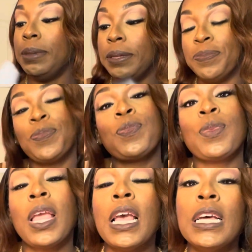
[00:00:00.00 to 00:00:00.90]
bit.
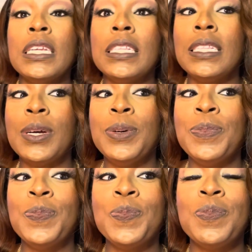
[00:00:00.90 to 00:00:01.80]
So
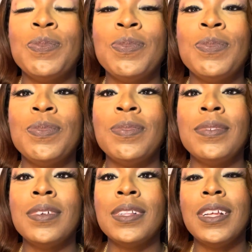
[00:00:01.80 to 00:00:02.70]

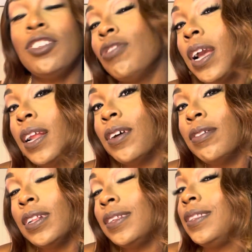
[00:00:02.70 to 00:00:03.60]
let's try it
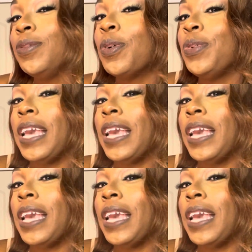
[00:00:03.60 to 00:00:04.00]
on. Let's see what we